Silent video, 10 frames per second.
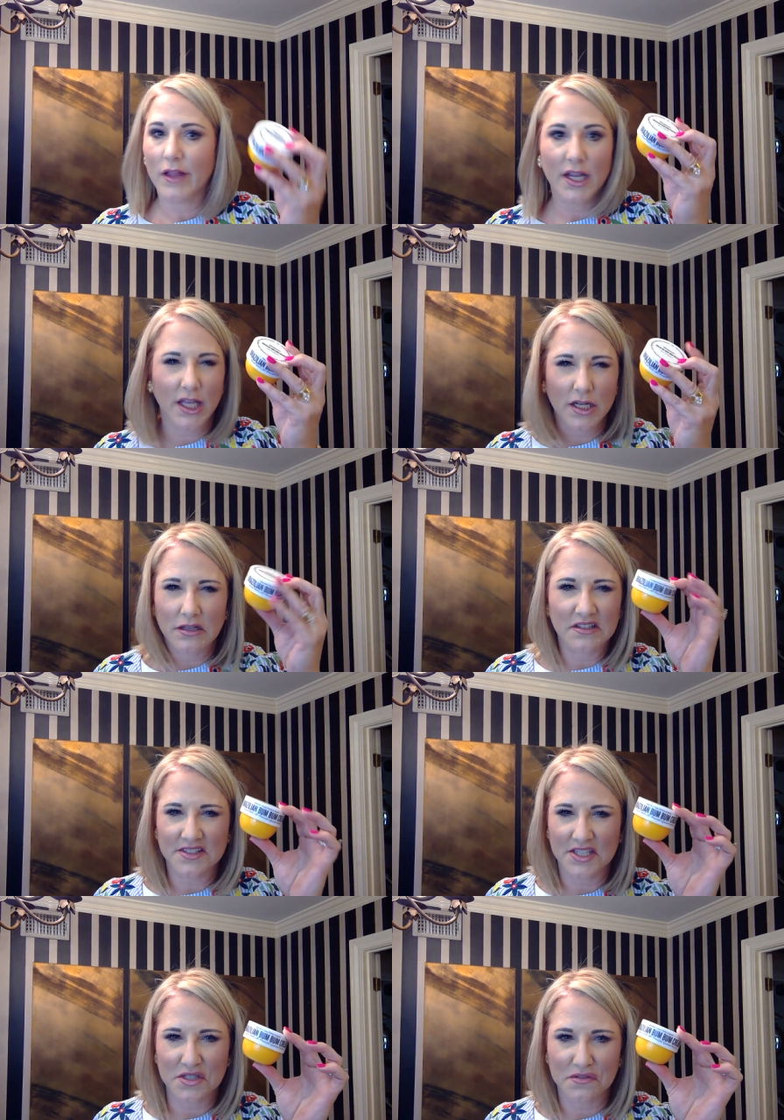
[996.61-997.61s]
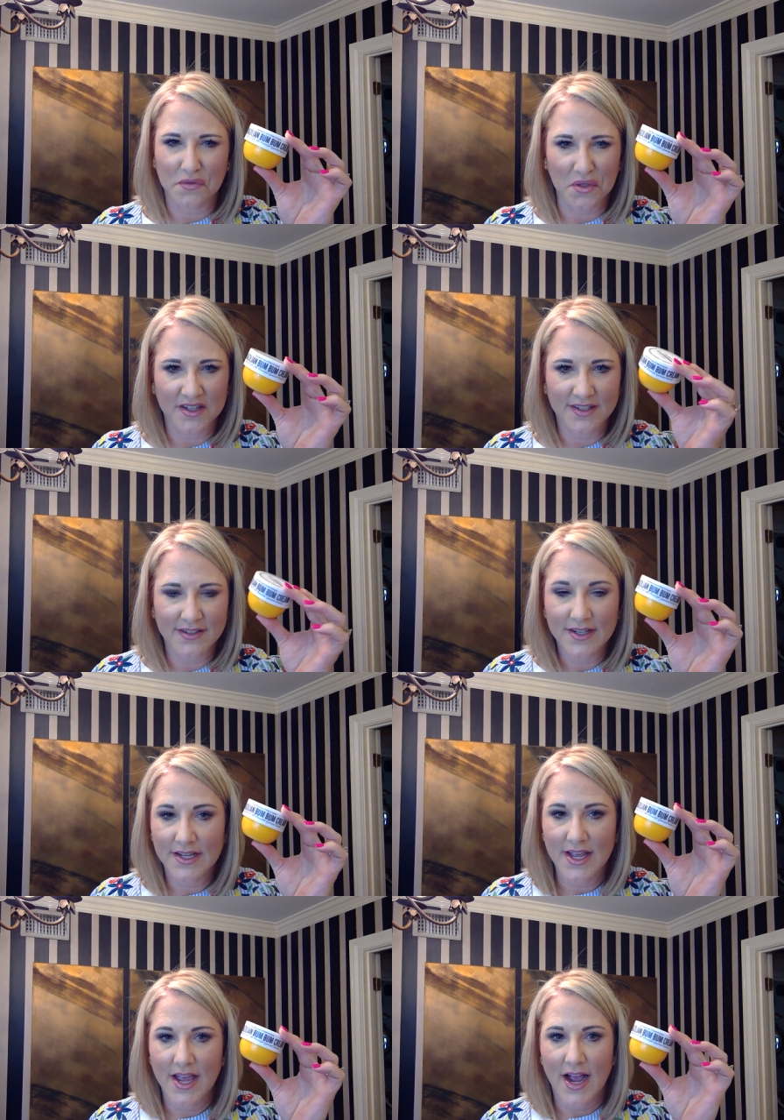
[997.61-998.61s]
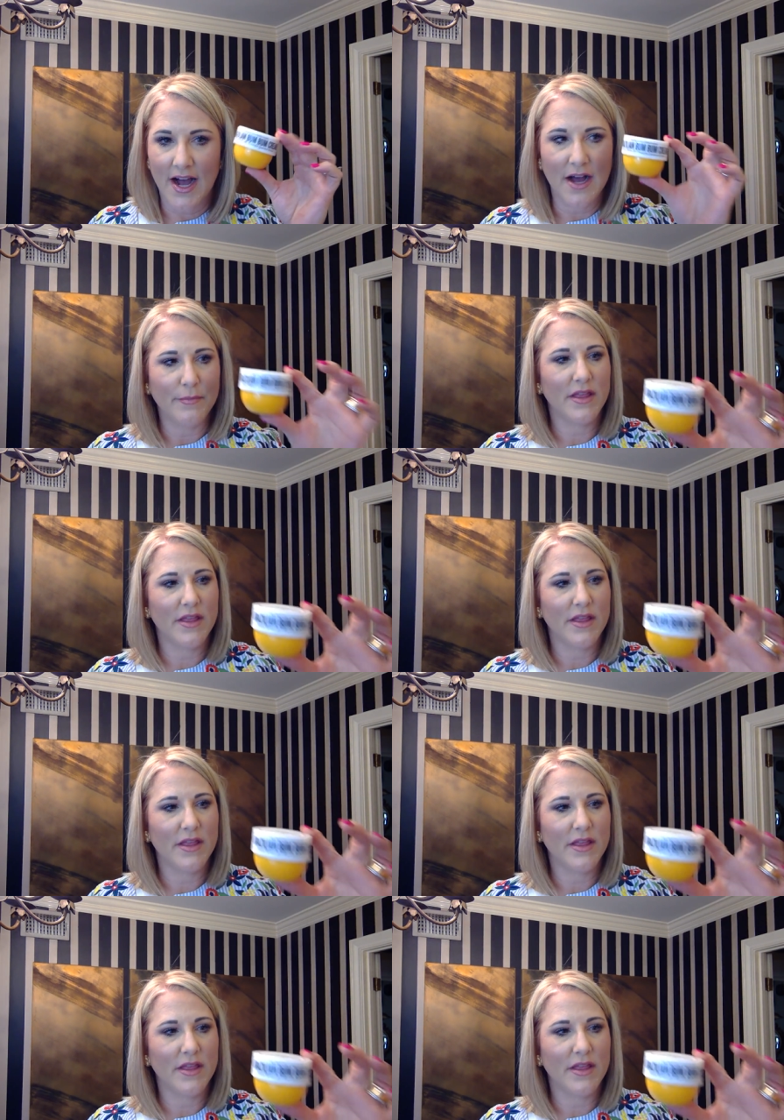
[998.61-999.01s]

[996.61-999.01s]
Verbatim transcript: Again, this is like Sephora. Um,